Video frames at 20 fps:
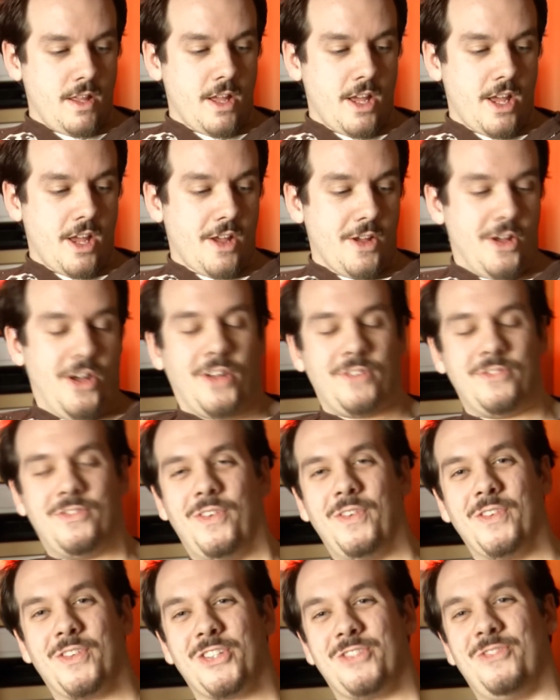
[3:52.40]

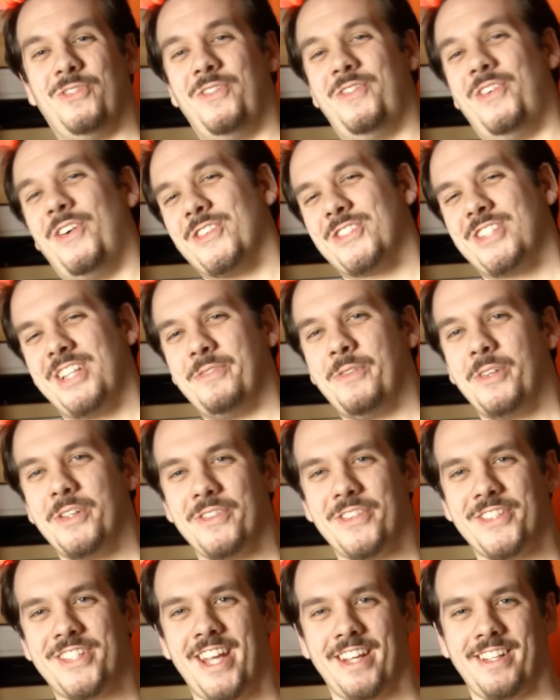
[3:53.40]
Unfortunately, one
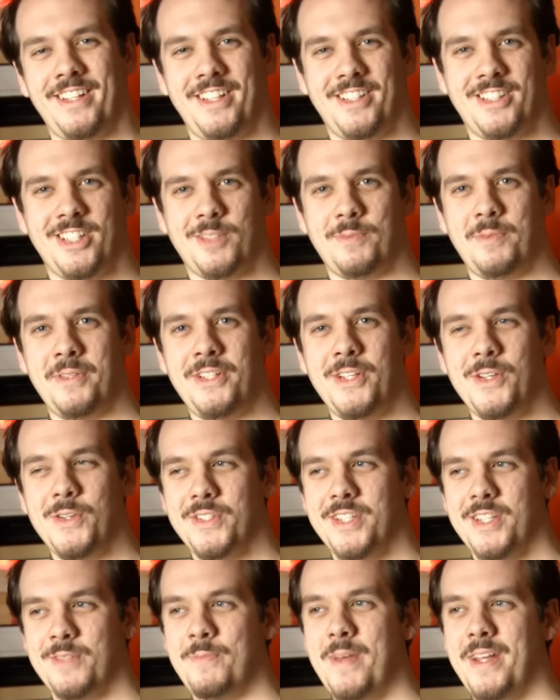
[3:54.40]
of the techniques that's been
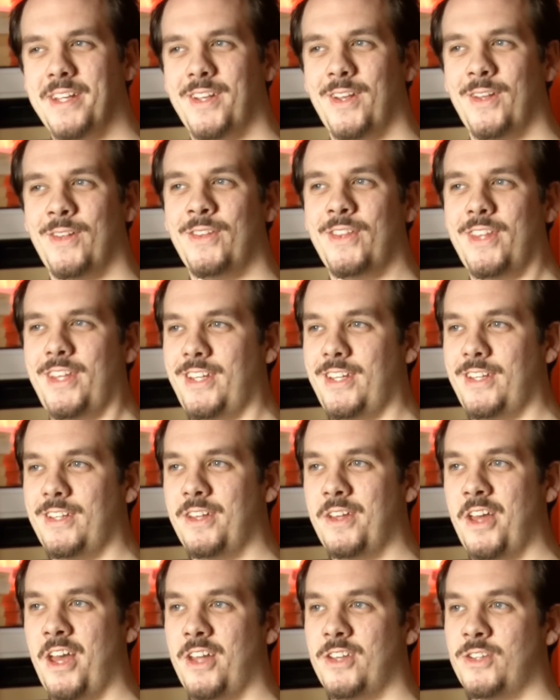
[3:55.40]
used is making the
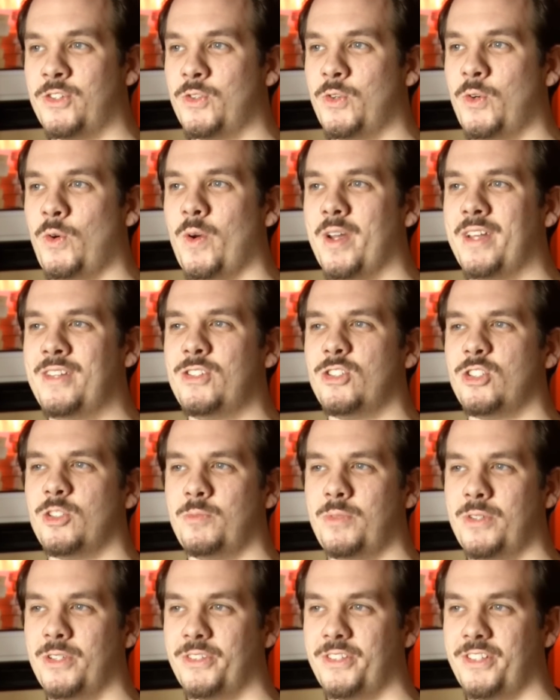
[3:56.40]
door into
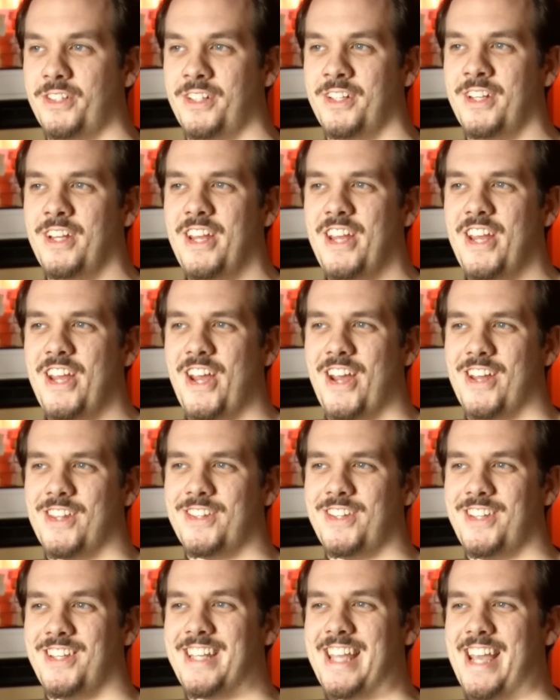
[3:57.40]
the building
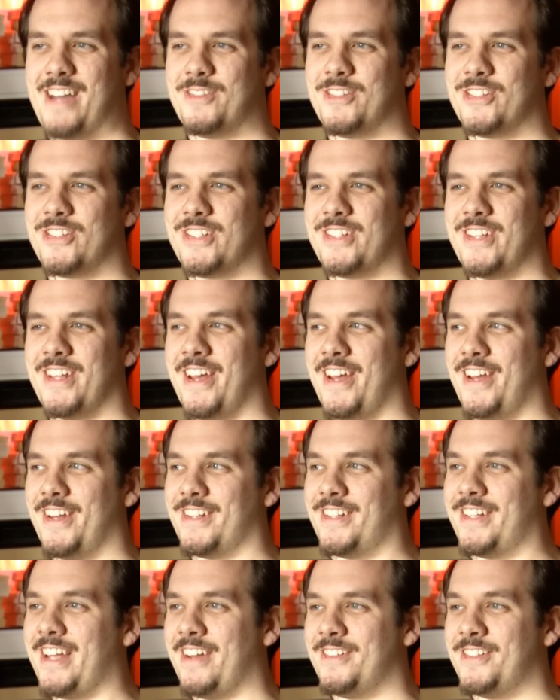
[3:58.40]
at the
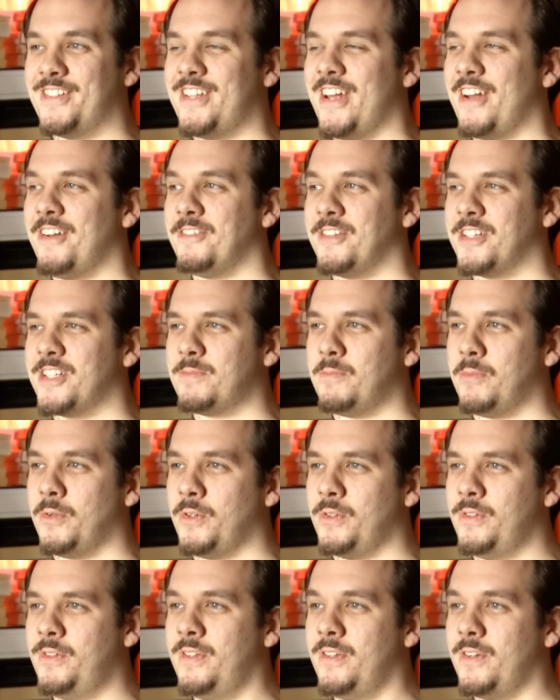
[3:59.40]
counter-terrorist
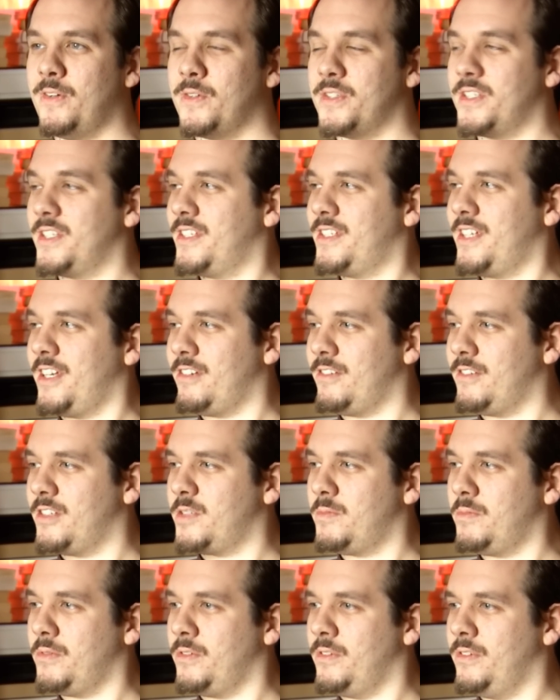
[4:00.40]
spawn, or is it the
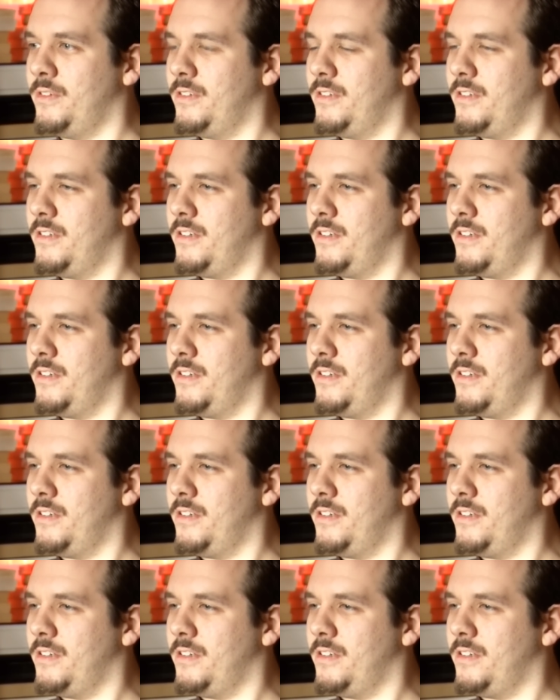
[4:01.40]
terrorist spawn?